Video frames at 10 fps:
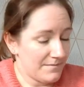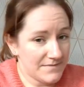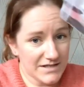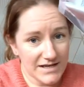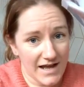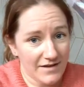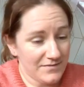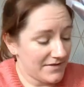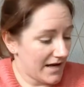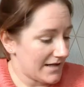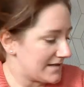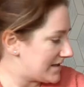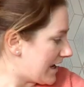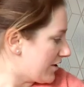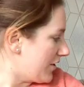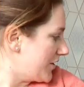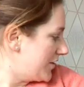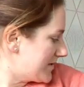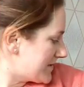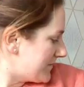So yeah, I got
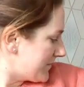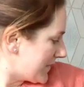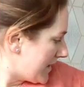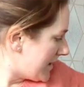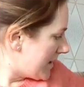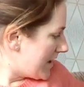those.